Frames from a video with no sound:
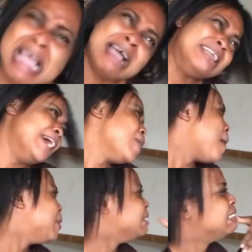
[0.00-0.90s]
You know how
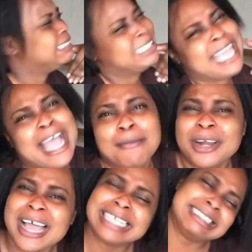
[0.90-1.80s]
much time when
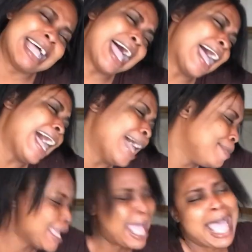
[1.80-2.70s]
I say Abbi,
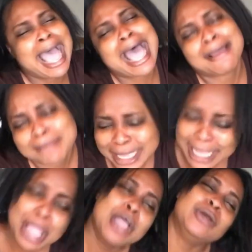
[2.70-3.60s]

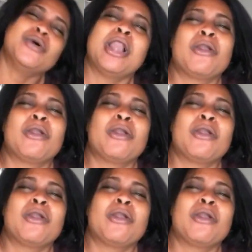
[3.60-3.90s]
you want